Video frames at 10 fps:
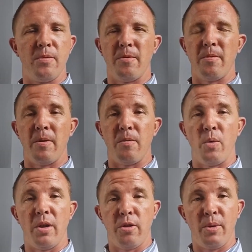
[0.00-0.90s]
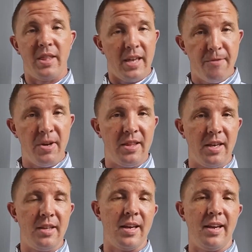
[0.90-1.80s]
with
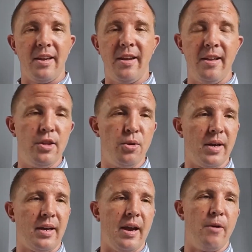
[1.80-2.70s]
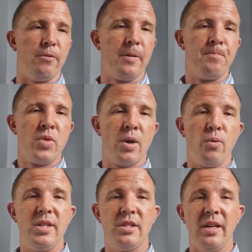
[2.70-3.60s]
everything taken into account,
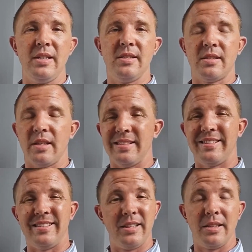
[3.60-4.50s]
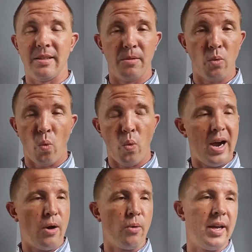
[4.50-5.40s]
which is,
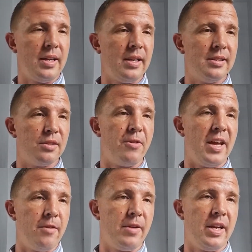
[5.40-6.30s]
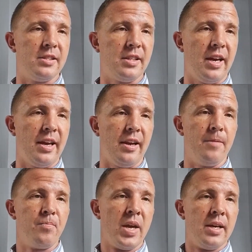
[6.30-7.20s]
wow, it is very, very
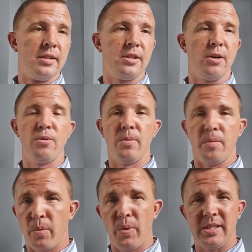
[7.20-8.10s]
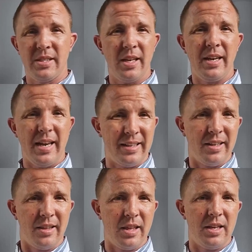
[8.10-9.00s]
scary. So we're sitting at
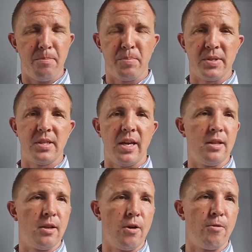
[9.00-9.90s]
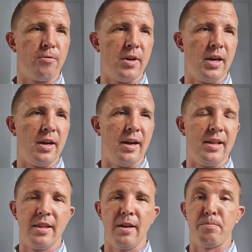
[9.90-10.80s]
30% of
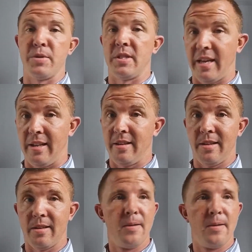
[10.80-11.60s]
100%,